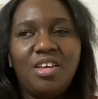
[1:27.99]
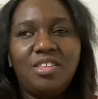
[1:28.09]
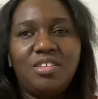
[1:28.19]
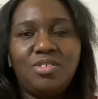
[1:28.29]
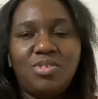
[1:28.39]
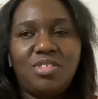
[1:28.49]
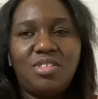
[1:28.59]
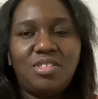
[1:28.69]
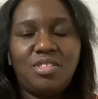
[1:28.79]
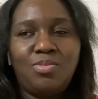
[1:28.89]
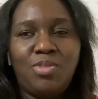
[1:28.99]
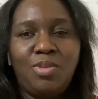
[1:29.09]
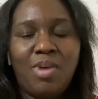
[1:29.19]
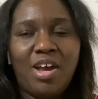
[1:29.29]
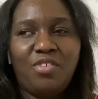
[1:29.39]
This was sent to me
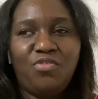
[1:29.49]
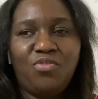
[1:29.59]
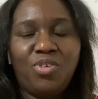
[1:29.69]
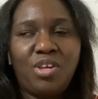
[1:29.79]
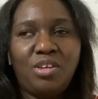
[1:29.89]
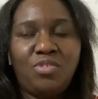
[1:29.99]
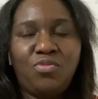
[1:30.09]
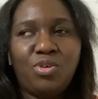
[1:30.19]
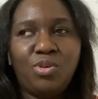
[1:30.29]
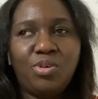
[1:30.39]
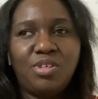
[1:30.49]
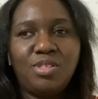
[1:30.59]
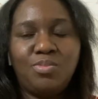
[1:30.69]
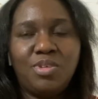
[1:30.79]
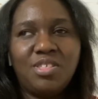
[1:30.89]
by a friend for
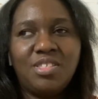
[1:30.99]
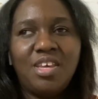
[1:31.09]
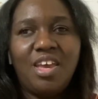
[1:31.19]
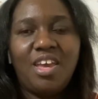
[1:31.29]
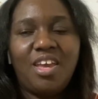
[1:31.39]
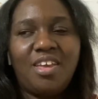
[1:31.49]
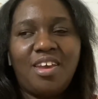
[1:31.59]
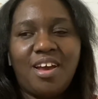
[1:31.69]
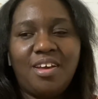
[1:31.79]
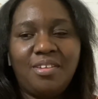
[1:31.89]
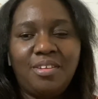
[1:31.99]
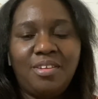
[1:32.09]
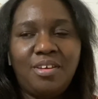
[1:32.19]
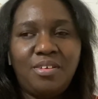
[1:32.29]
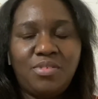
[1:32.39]
Christmas, and I
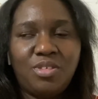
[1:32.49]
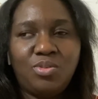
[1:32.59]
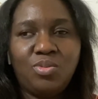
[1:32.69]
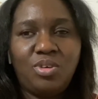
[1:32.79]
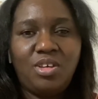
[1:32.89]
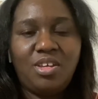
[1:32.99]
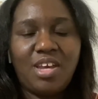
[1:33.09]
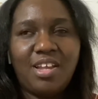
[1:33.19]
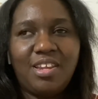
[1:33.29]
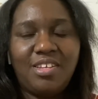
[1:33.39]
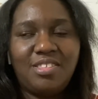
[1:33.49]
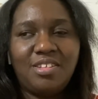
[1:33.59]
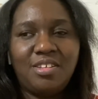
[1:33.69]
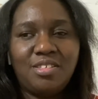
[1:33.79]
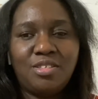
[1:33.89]
love to read. I like to
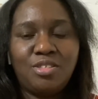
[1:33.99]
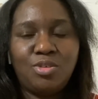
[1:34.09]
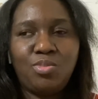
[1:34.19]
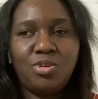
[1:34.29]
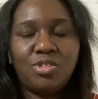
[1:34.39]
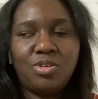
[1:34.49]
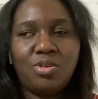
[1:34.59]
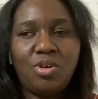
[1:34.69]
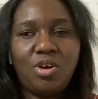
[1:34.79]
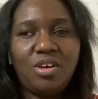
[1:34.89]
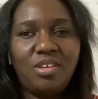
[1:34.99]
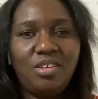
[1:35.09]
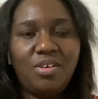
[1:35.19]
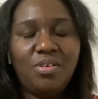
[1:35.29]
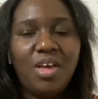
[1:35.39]
listen to books on
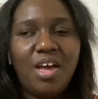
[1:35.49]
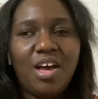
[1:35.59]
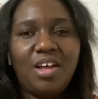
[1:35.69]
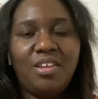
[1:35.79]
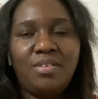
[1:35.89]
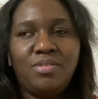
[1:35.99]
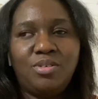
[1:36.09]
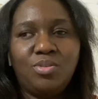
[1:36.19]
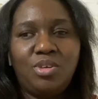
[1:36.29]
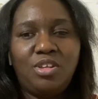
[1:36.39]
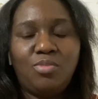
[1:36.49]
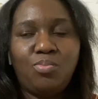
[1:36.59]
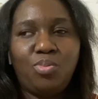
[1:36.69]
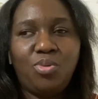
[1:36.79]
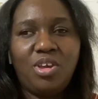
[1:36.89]
audio. I love to read
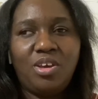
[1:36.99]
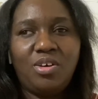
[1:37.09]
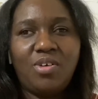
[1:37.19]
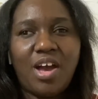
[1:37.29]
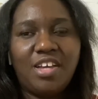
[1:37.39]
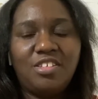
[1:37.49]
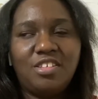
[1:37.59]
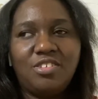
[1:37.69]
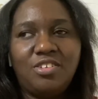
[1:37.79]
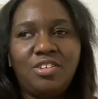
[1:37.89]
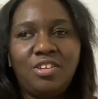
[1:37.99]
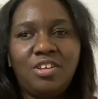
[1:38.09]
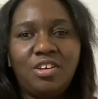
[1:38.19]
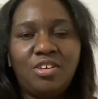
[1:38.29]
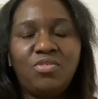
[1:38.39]
Braille. I just
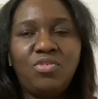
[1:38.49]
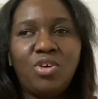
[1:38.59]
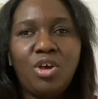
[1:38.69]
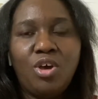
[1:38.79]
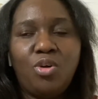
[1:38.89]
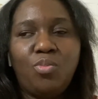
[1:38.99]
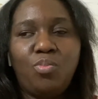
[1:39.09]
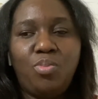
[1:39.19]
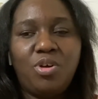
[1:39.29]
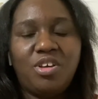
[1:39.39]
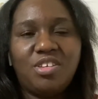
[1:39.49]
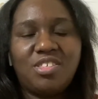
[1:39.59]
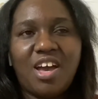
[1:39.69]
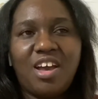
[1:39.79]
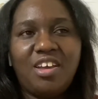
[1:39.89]
love books.
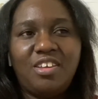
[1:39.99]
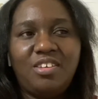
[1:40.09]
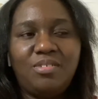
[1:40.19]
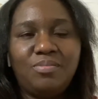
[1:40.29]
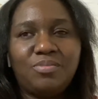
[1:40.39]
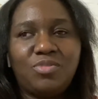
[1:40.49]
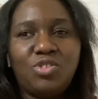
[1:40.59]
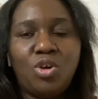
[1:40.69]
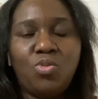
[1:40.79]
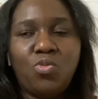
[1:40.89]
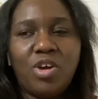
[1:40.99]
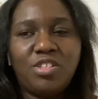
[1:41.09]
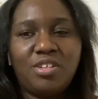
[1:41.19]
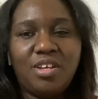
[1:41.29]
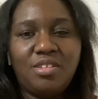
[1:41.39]
I don't watch
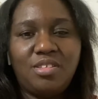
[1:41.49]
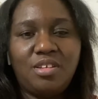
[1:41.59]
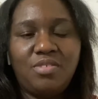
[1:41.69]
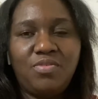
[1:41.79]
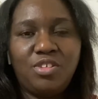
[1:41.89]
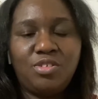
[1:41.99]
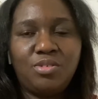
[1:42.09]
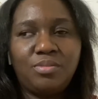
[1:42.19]
a lot of television.